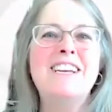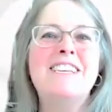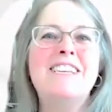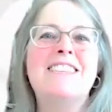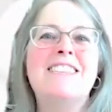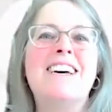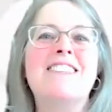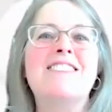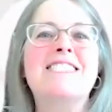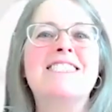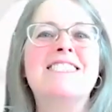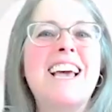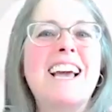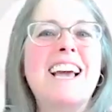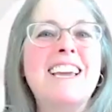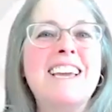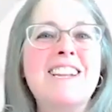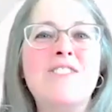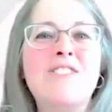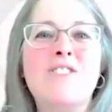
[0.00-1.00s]
Now, the
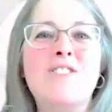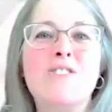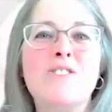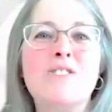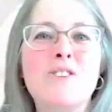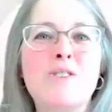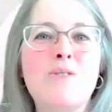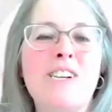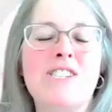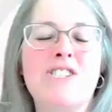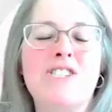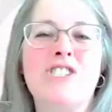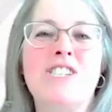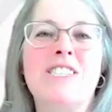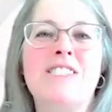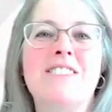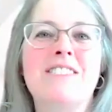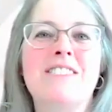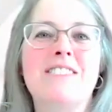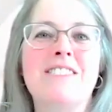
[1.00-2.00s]
second and third
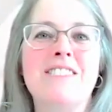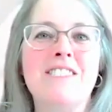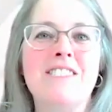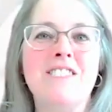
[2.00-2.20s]
questions